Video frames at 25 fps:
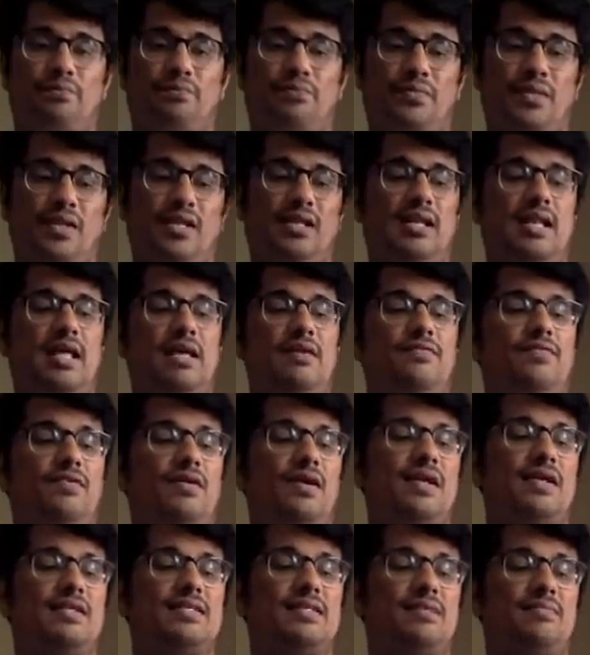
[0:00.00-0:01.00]
but
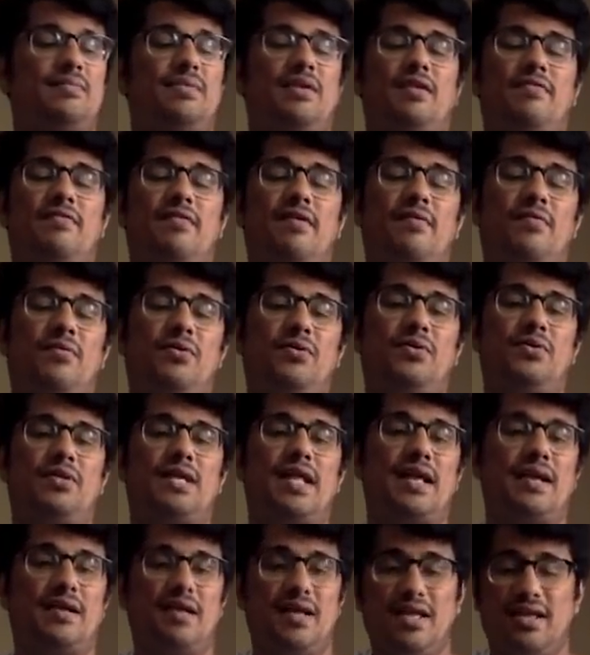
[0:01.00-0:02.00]
it goes with the flow.
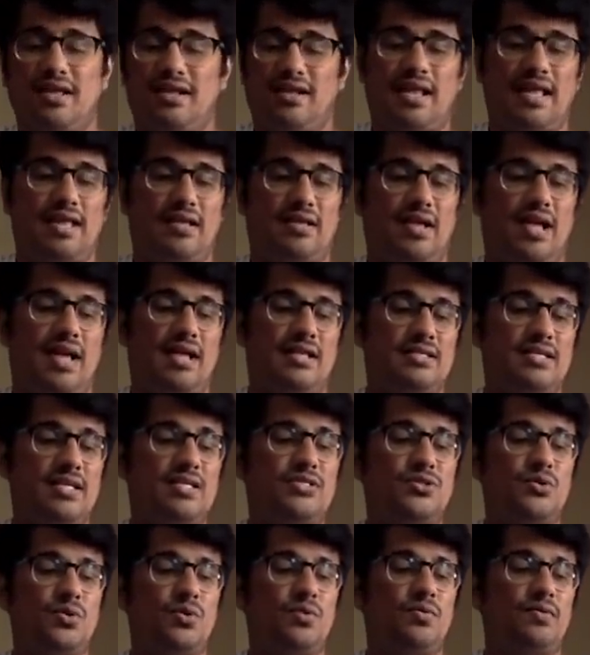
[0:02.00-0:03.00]
Like for
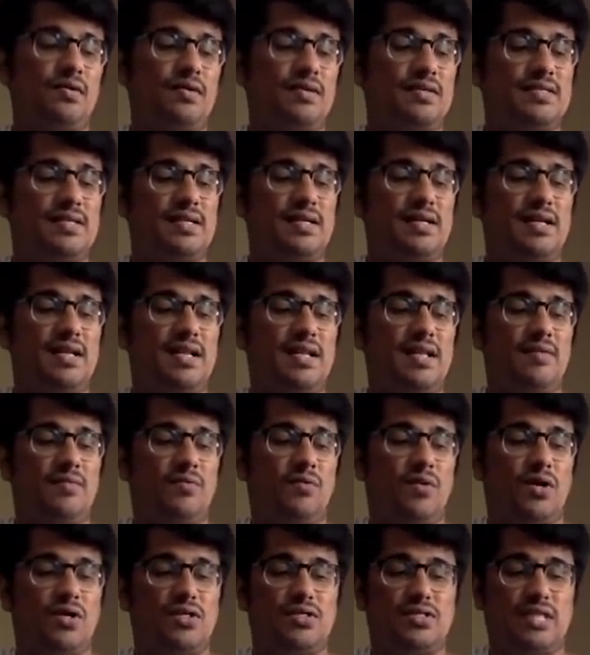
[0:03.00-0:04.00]
example, if I want to take,
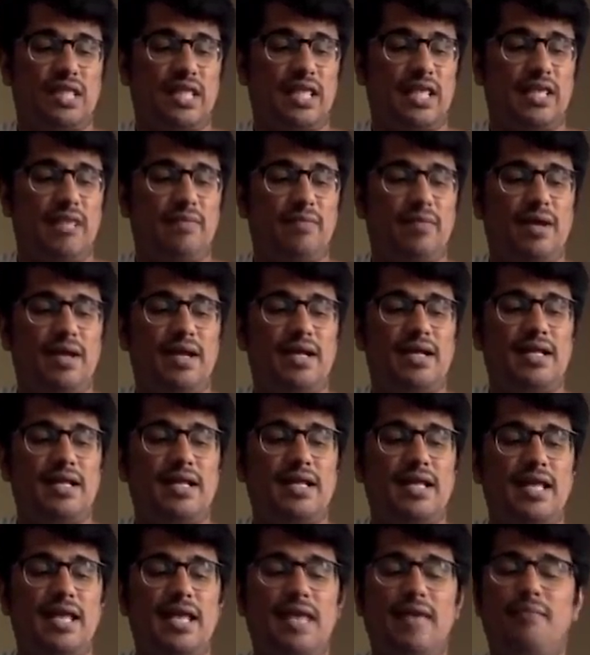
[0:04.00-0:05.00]
like I just took
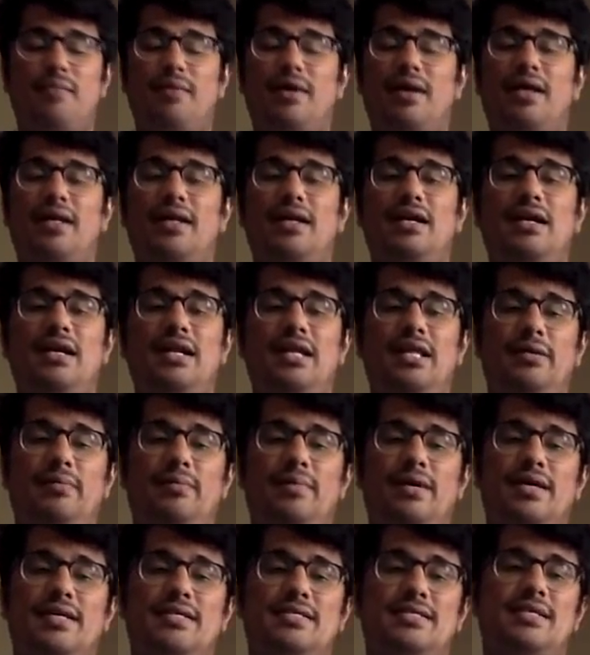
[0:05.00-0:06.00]
recently was
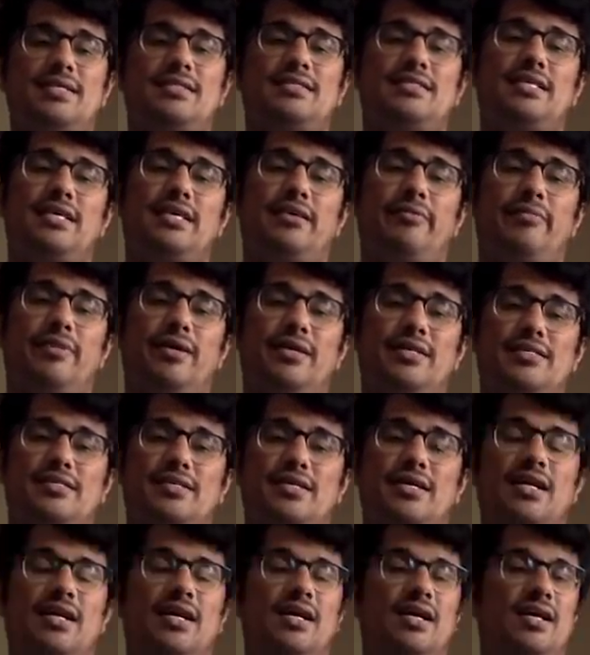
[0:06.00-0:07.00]
E minor, A
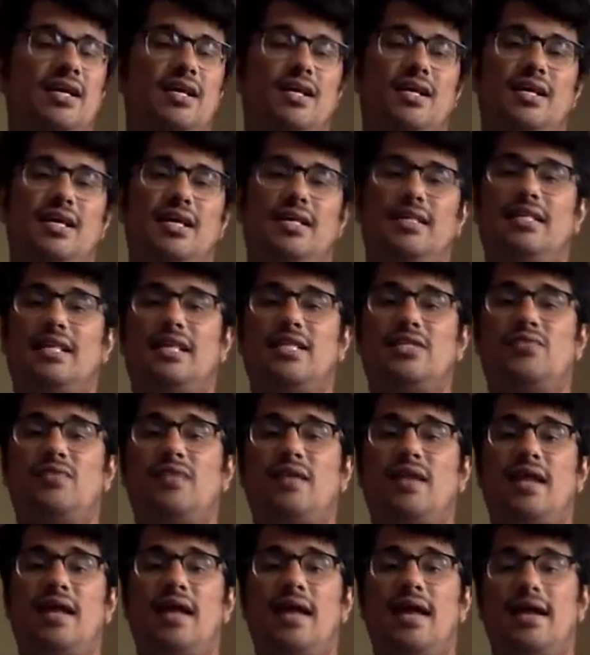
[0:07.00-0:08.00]
minor, D major,
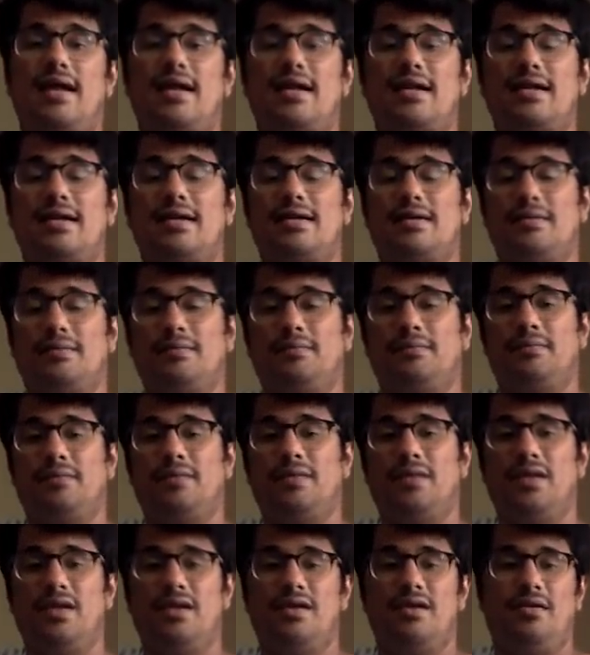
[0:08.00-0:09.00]
C major,
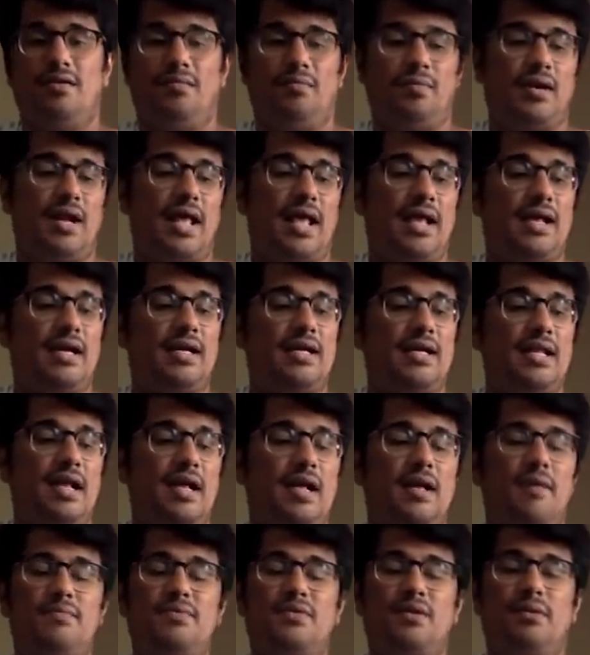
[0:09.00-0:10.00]
and that's where I
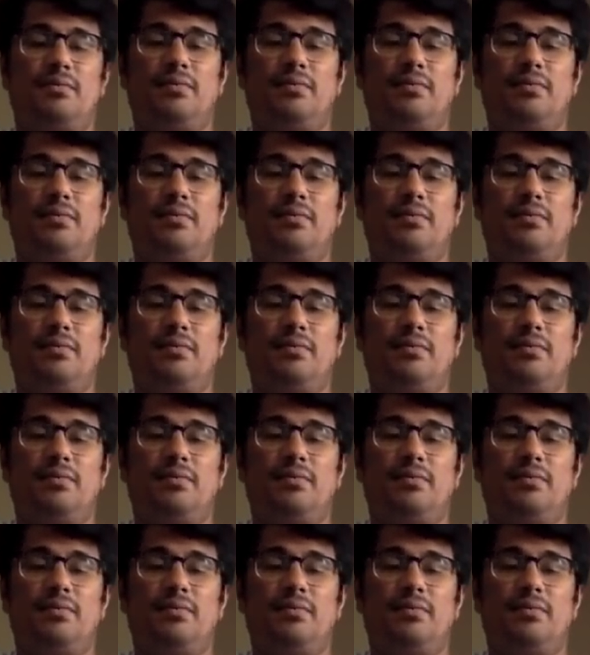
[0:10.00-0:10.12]
ended.